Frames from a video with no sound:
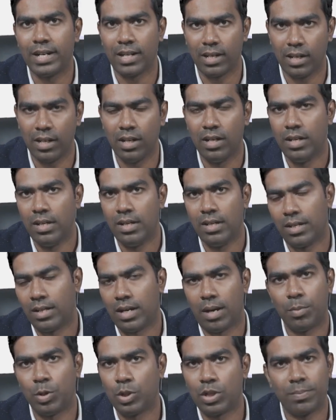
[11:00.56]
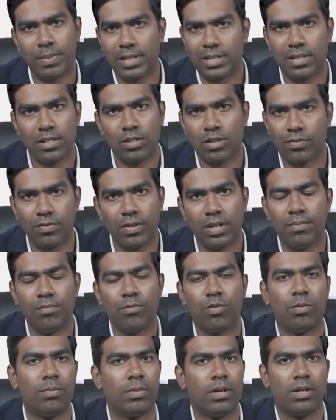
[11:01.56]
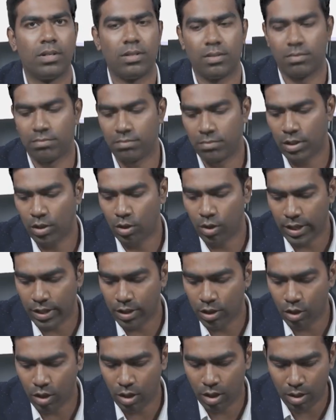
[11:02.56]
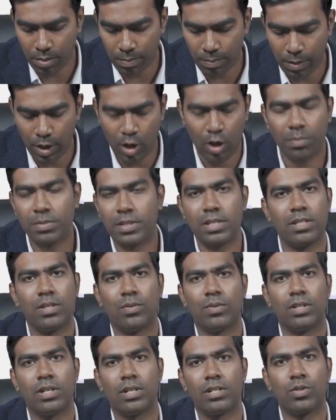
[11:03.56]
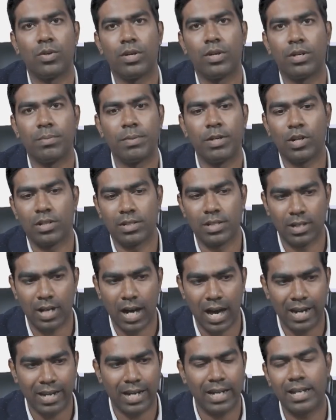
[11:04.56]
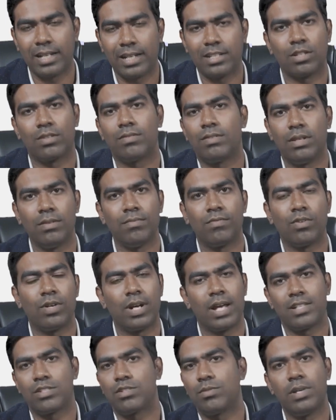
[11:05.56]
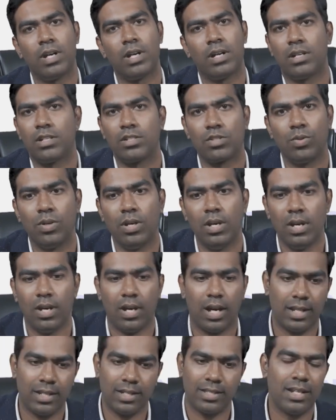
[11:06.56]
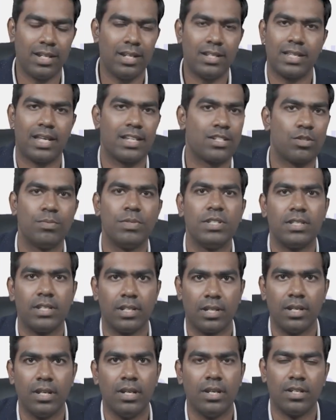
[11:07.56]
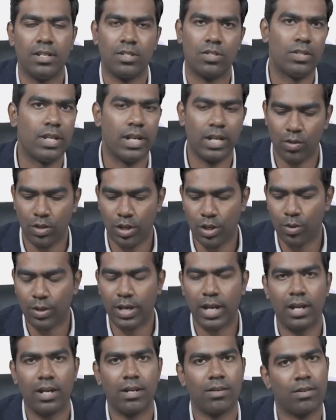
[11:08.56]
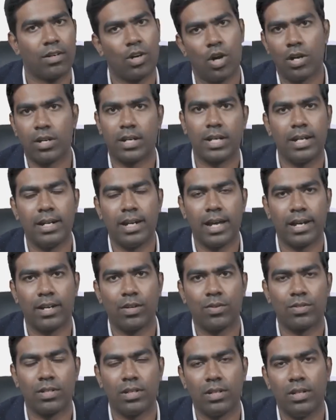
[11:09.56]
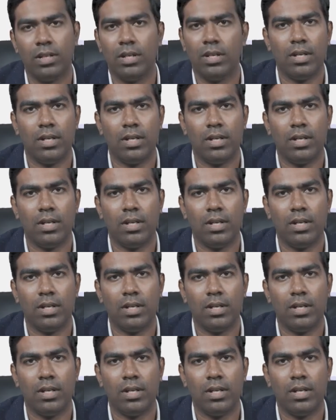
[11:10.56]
tell about the presence of a lymphoma. You know, like your biopsy is the one that is going, because the architecture of the lymph node has to be understood and the cells has to be seen. So then only you can concretely diagnose a